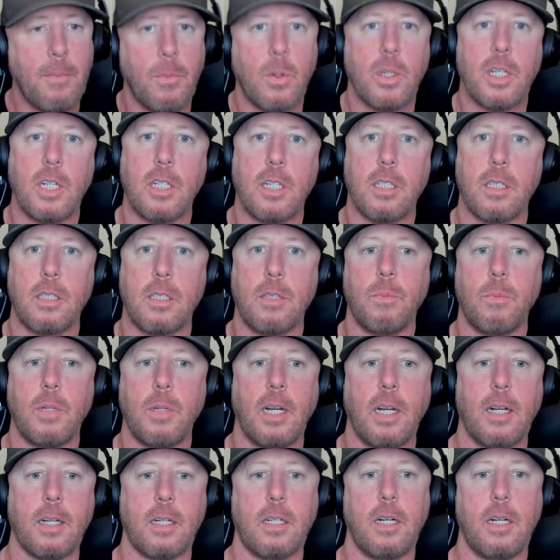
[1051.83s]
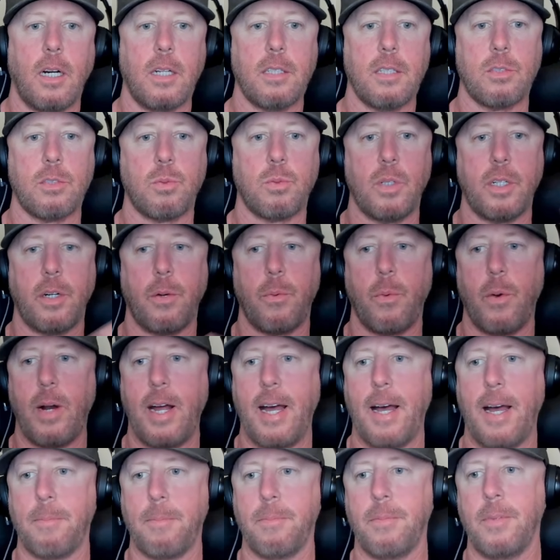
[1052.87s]
we're gonna call this one a
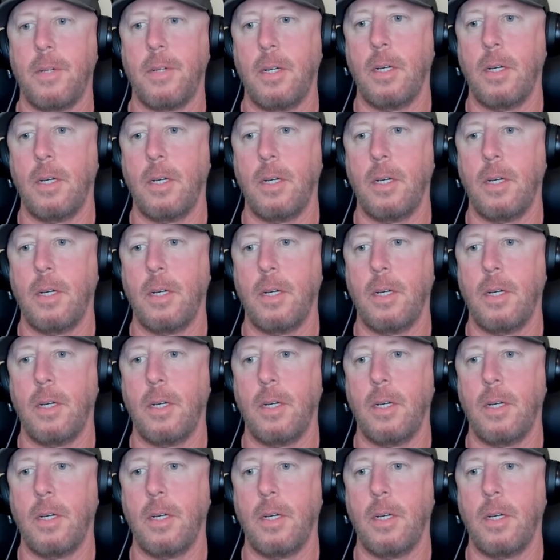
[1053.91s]
wrap.